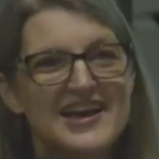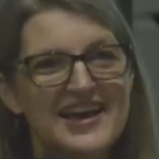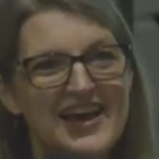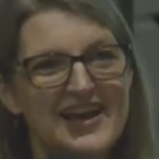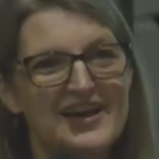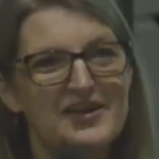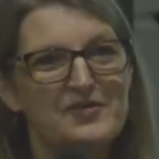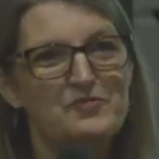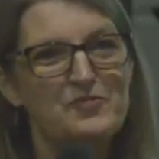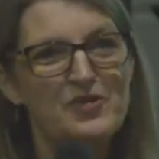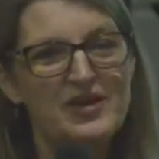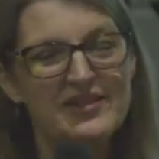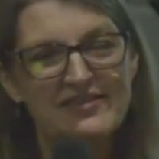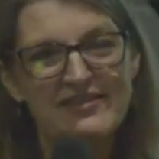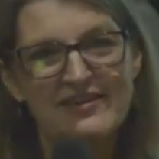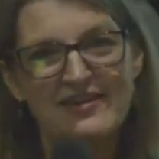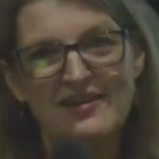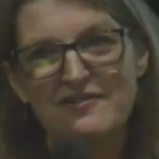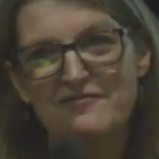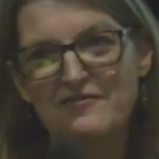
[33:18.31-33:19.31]
And one
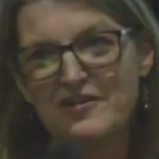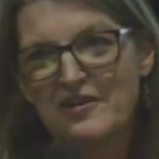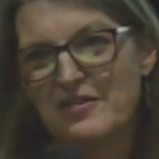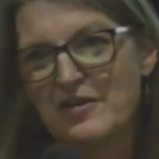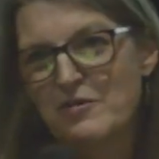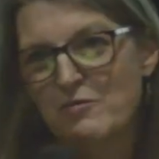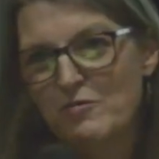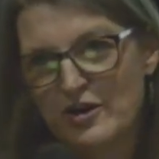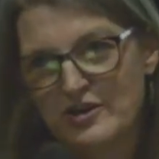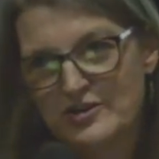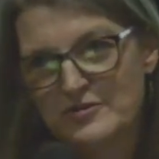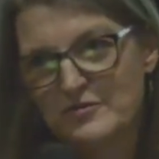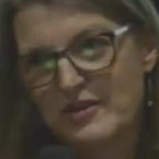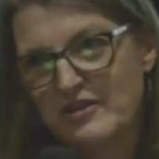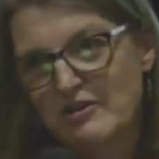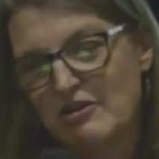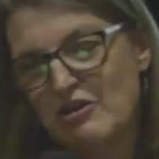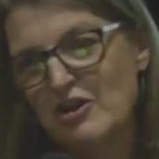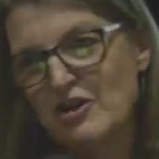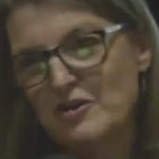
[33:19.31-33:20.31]
thing I found that worked
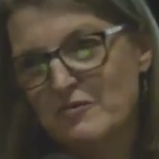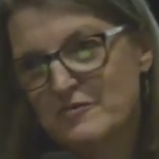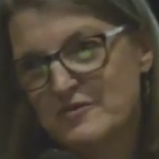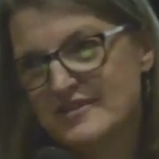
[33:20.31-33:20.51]
with her